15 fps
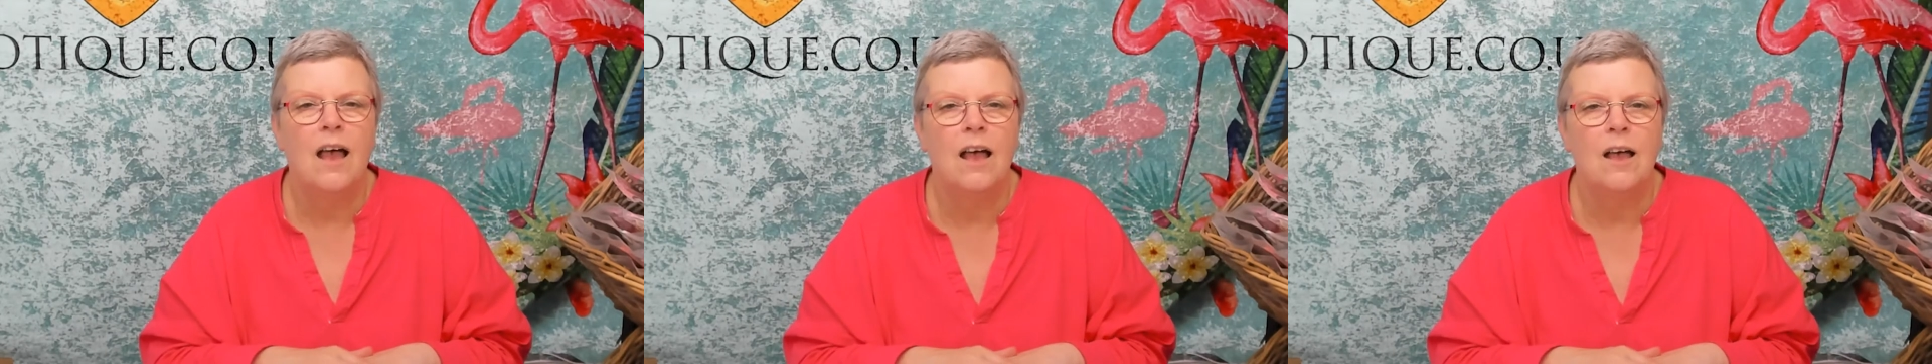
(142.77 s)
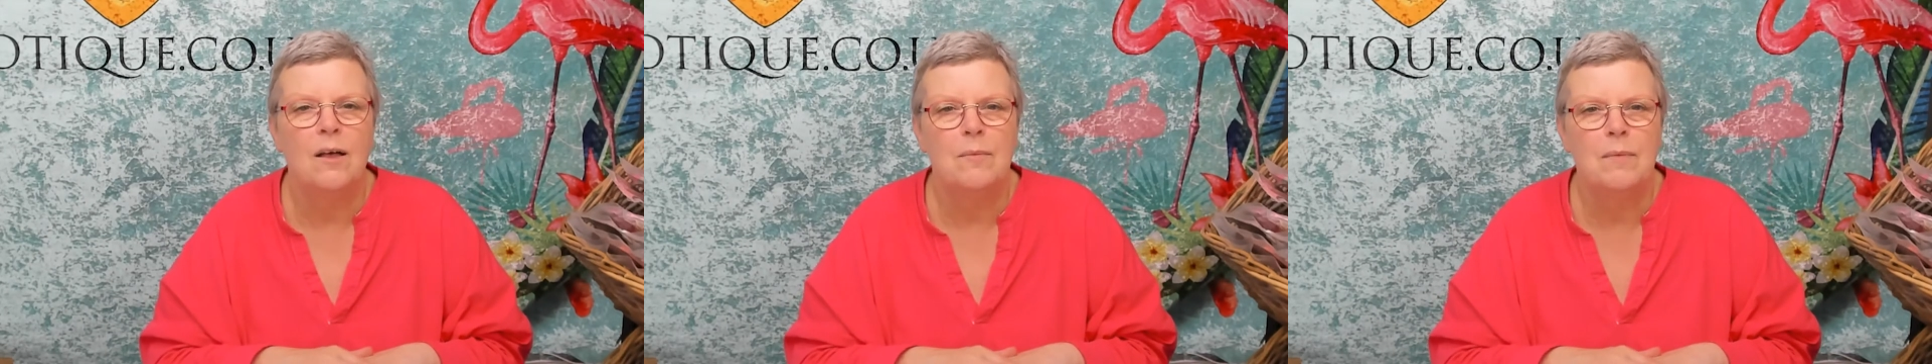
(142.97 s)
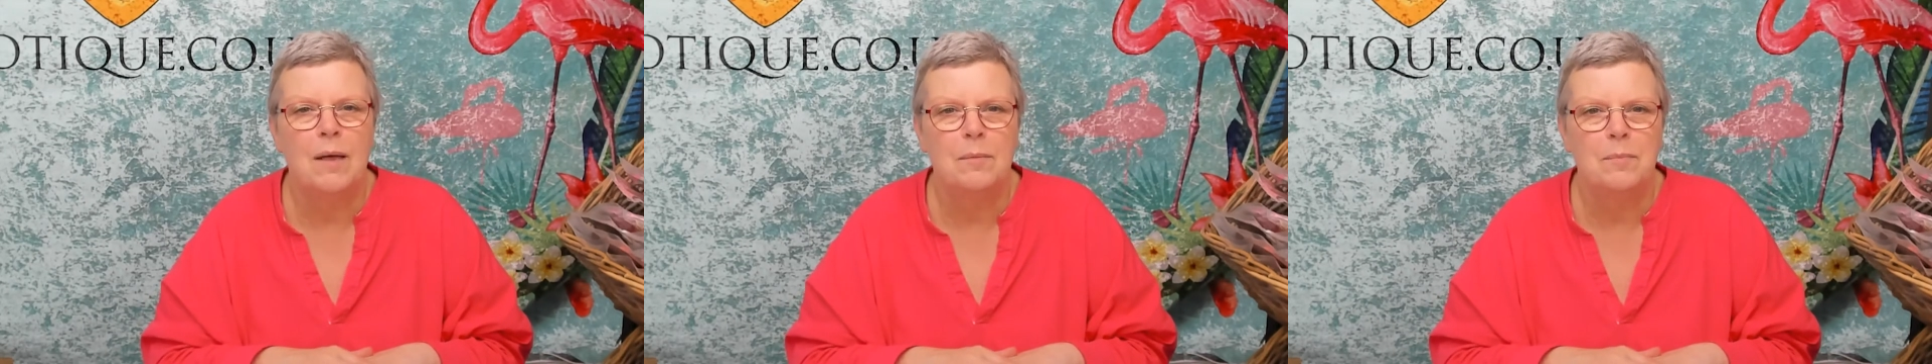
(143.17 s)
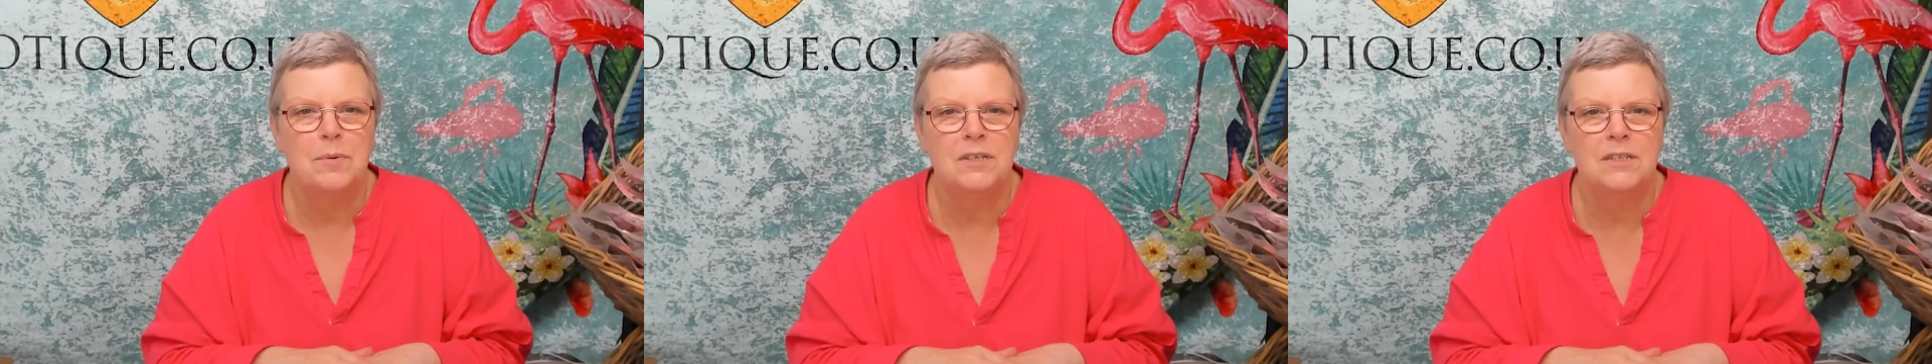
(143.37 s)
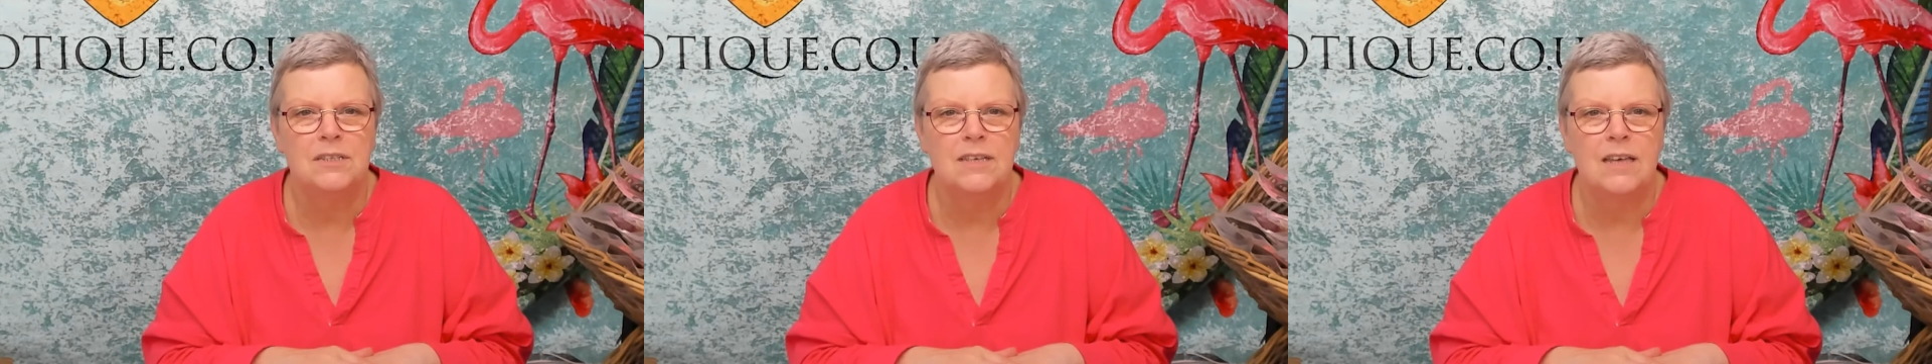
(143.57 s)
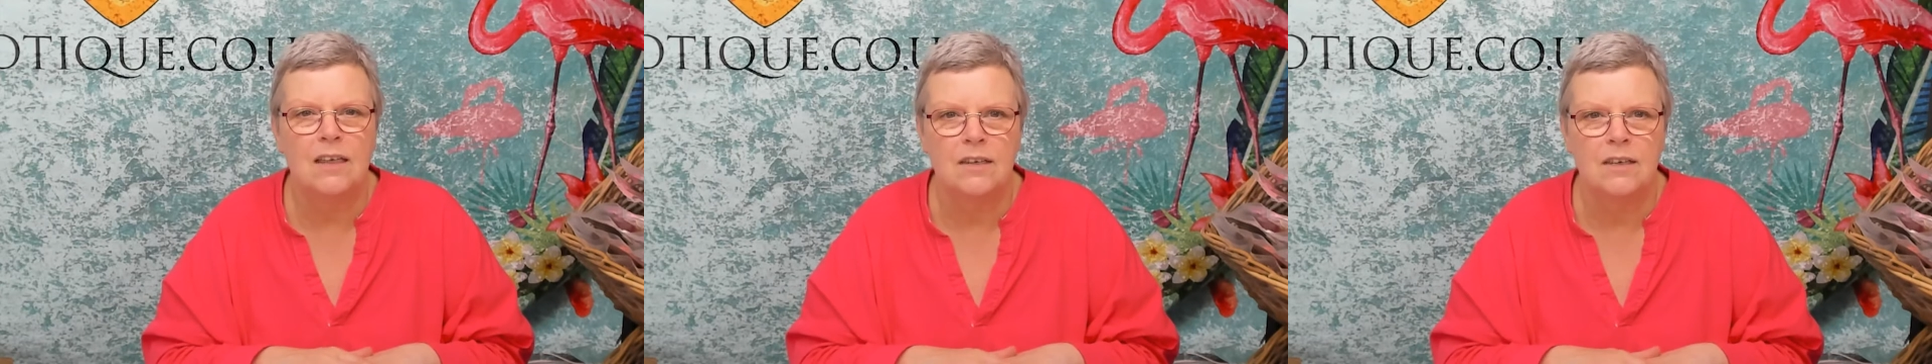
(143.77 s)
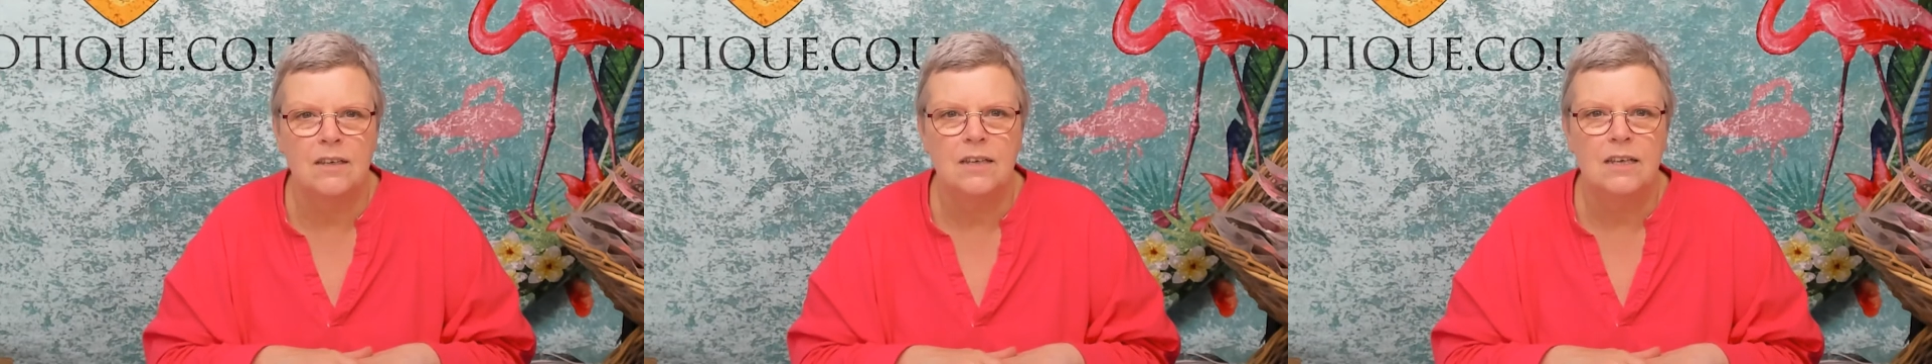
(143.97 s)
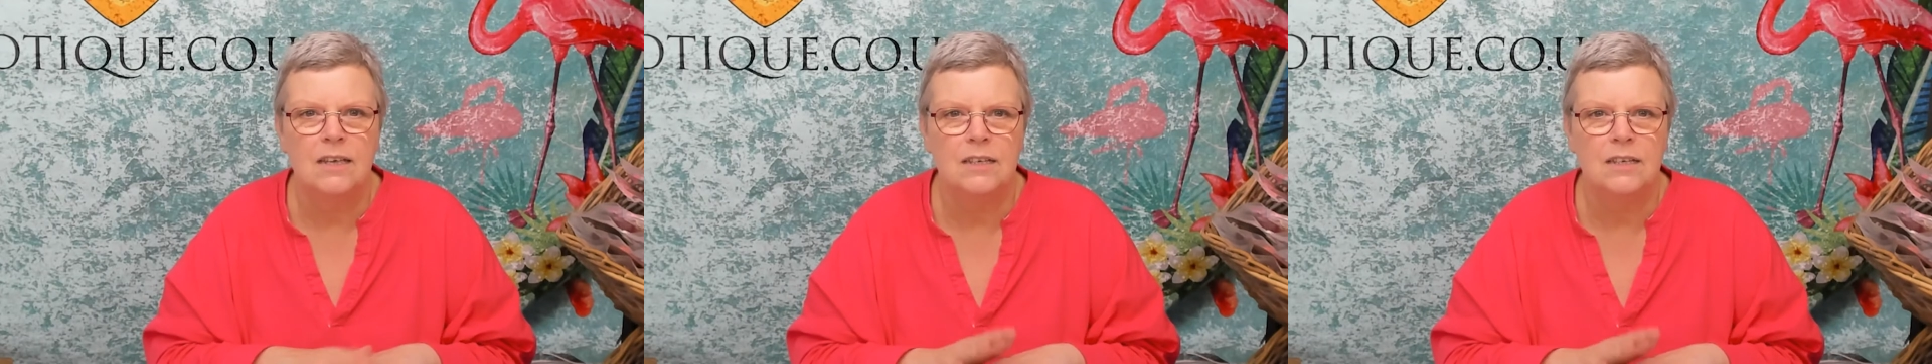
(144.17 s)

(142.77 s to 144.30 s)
and put it together